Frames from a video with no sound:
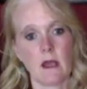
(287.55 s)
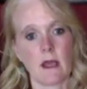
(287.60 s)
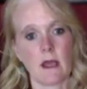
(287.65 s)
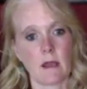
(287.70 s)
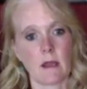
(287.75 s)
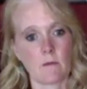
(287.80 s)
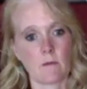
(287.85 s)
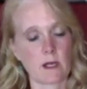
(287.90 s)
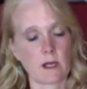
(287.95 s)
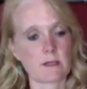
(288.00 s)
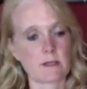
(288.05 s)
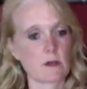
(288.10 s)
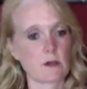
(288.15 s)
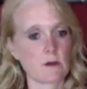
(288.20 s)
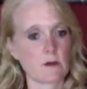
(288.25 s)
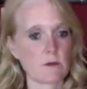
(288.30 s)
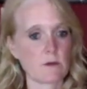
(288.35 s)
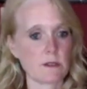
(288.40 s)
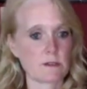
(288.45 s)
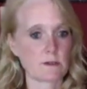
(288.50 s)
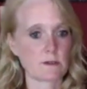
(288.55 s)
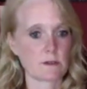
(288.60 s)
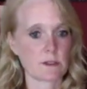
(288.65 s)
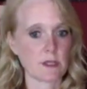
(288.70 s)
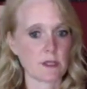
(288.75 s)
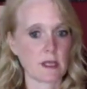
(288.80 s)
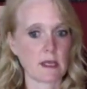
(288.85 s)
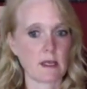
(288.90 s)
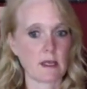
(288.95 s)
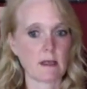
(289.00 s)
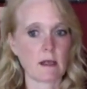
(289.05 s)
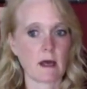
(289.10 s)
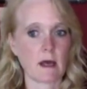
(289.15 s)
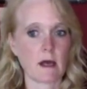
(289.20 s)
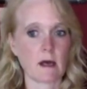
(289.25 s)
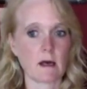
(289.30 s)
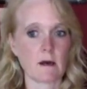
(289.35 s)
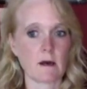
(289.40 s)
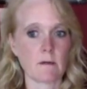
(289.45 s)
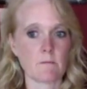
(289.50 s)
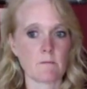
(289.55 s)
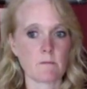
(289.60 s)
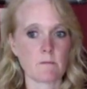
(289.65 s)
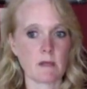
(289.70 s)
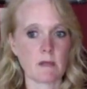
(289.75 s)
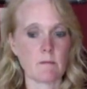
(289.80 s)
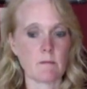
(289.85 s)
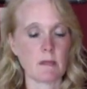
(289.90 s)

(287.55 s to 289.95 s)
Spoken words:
And when I started researching it, it